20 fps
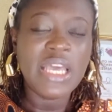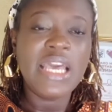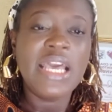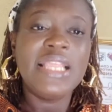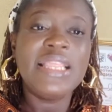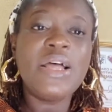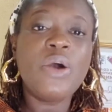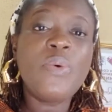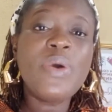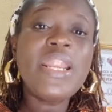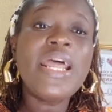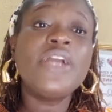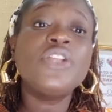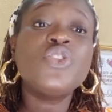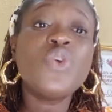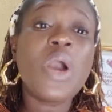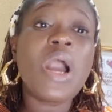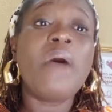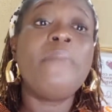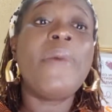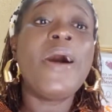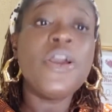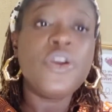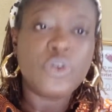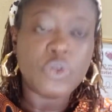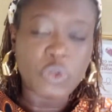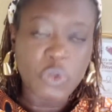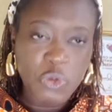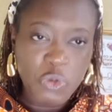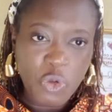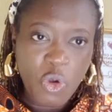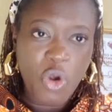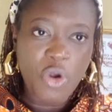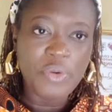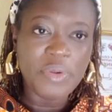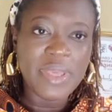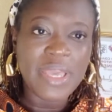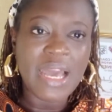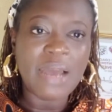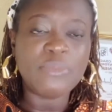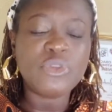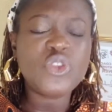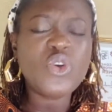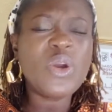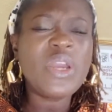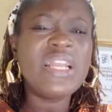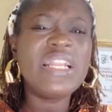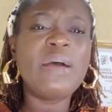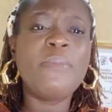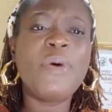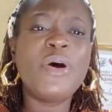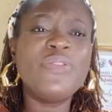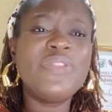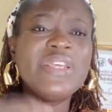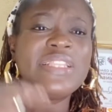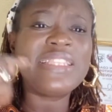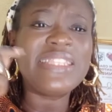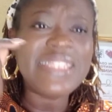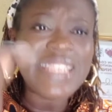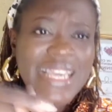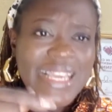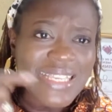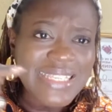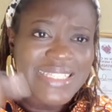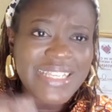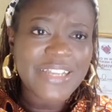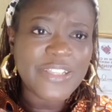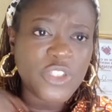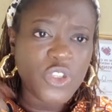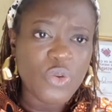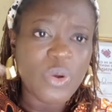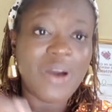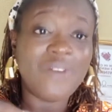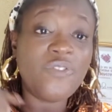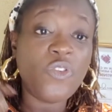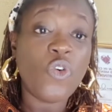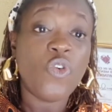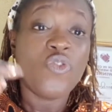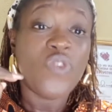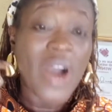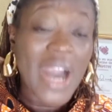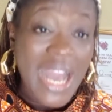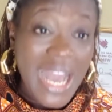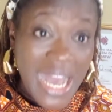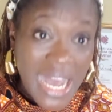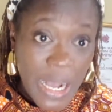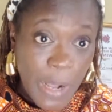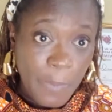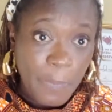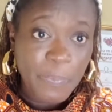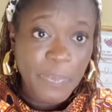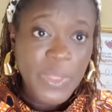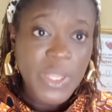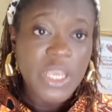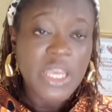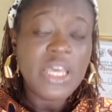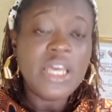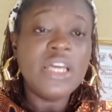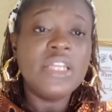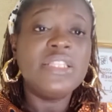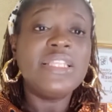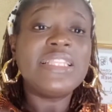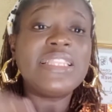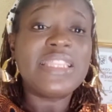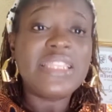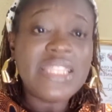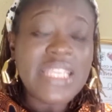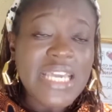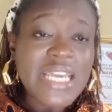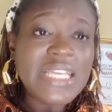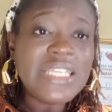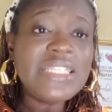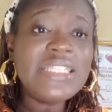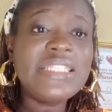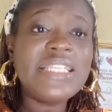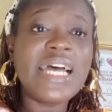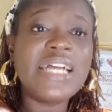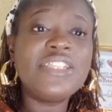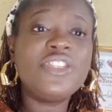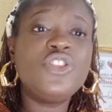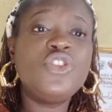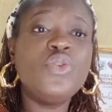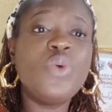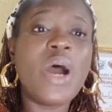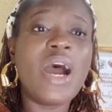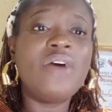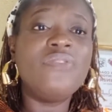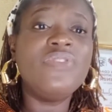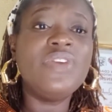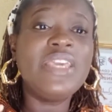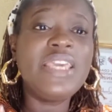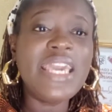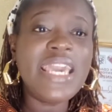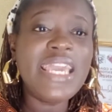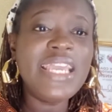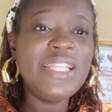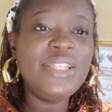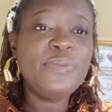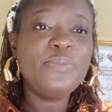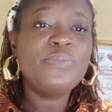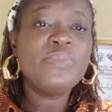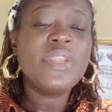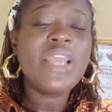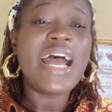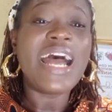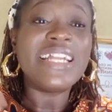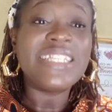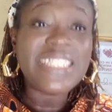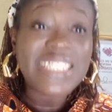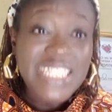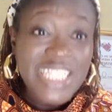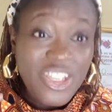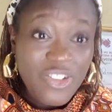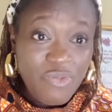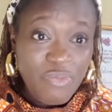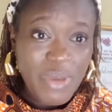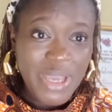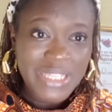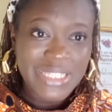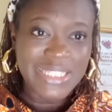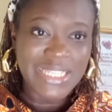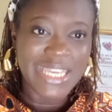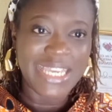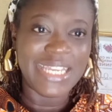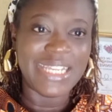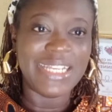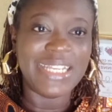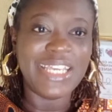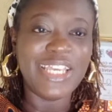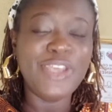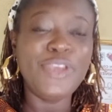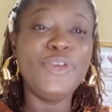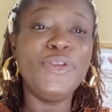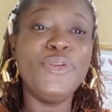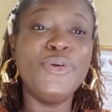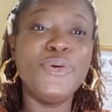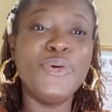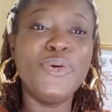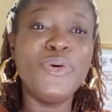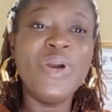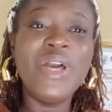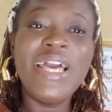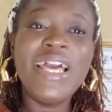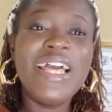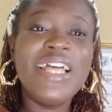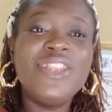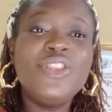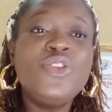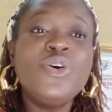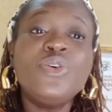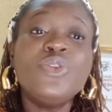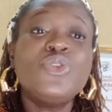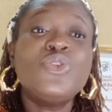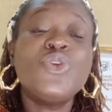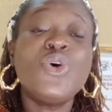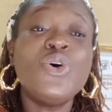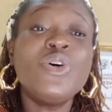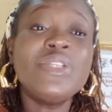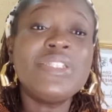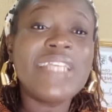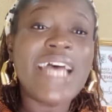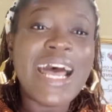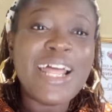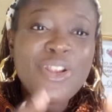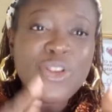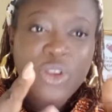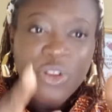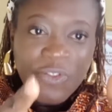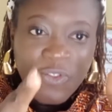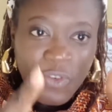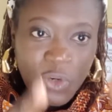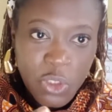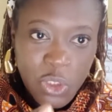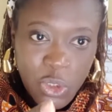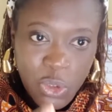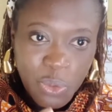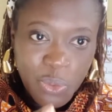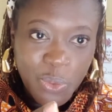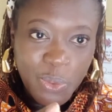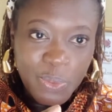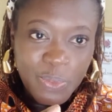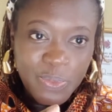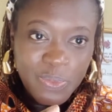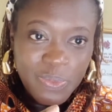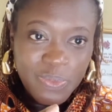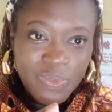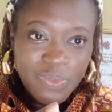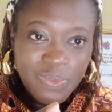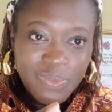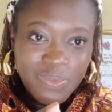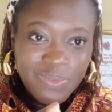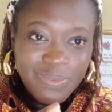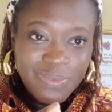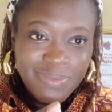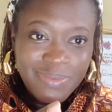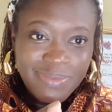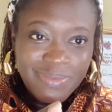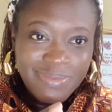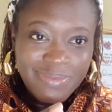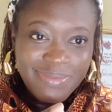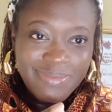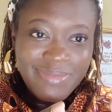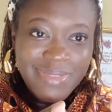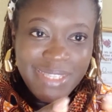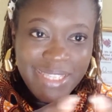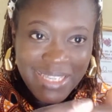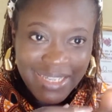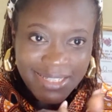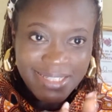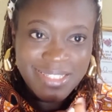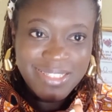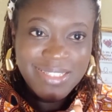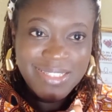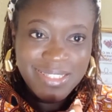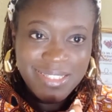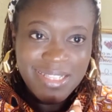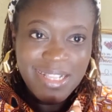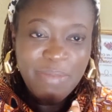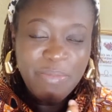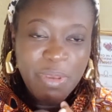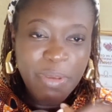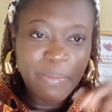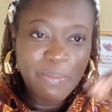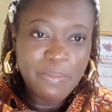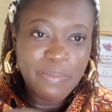Now, when I talk about your story, I'm talking about the things that you have overcome, the things that you have gained achievement in, you know, those are not for you. Yes, let me